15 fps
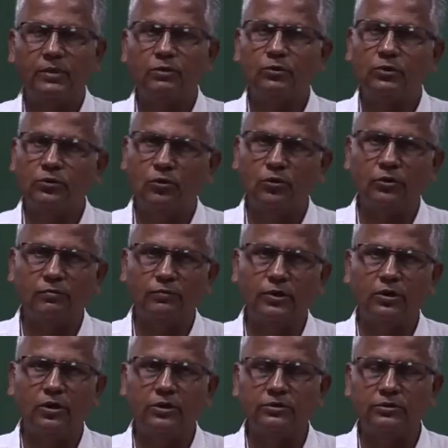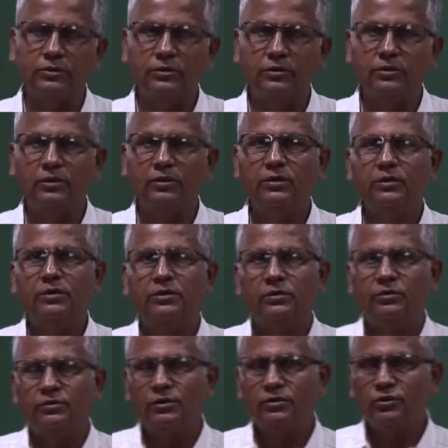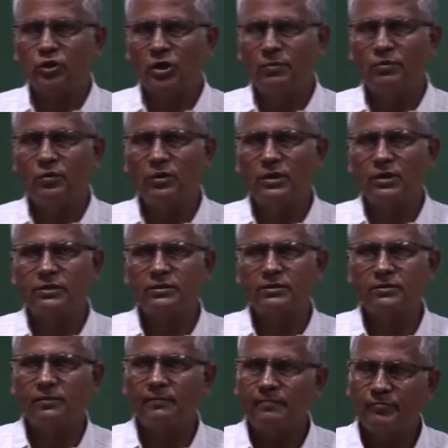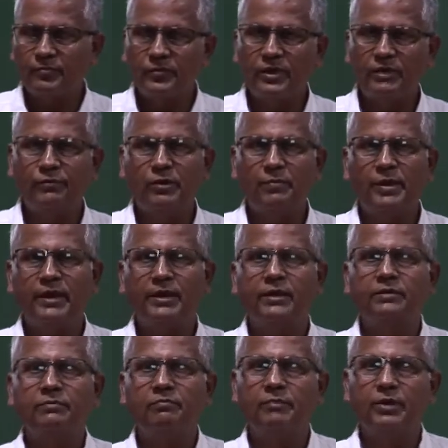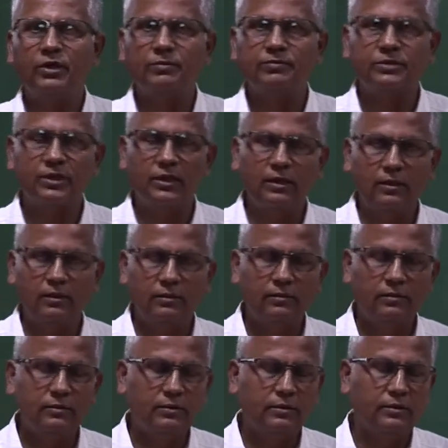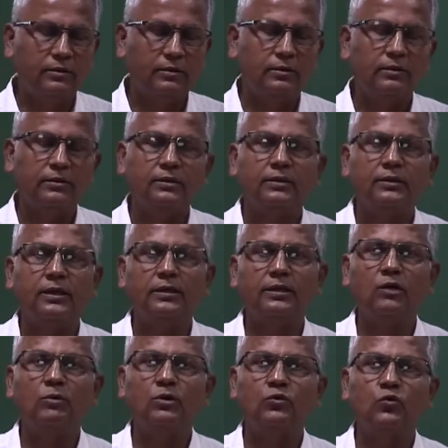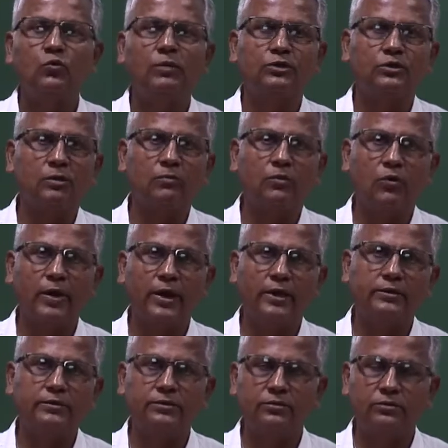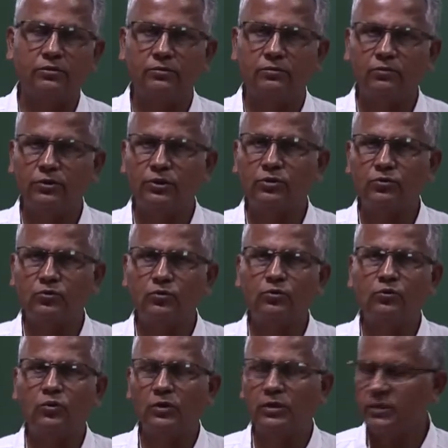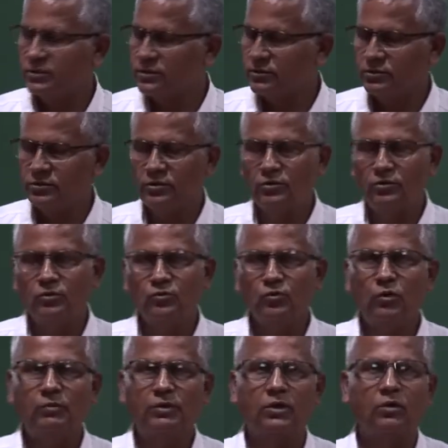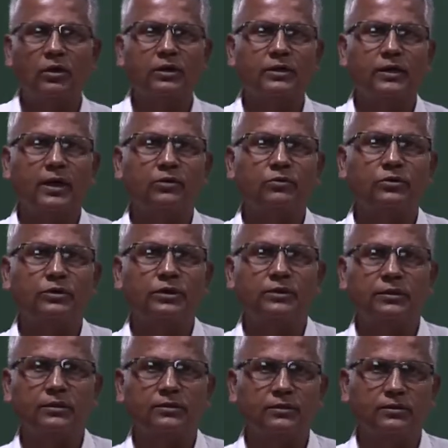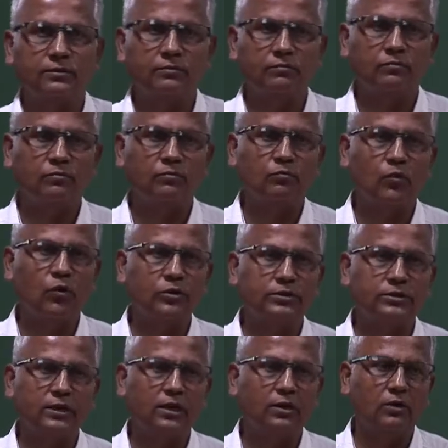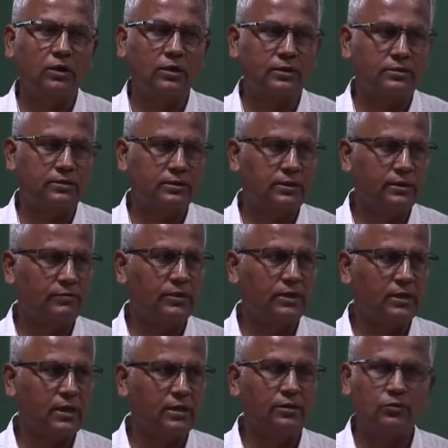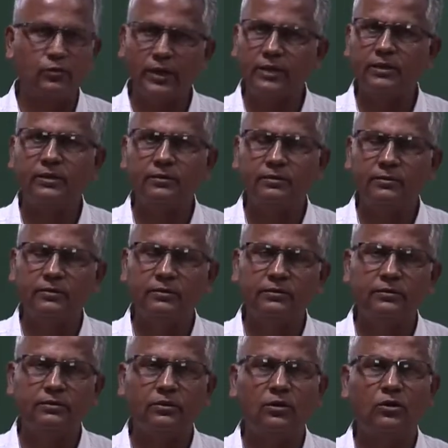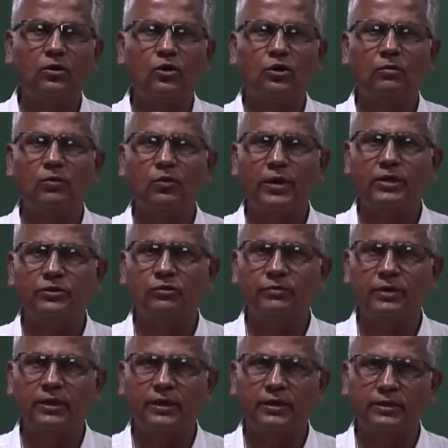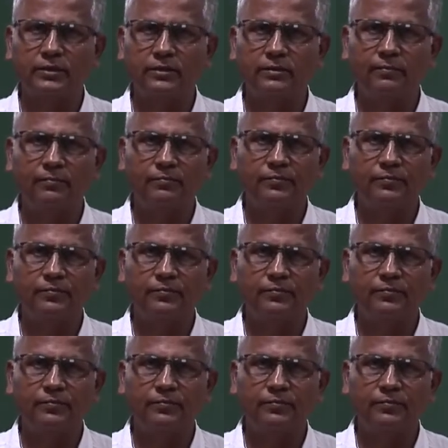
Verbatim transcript: but we do not because the top rollers, if I make it made of steel, then there will be too much of noise when the two rollers will be in contact with each other. Both steel rollers, if they run together, a lot of noise will be created.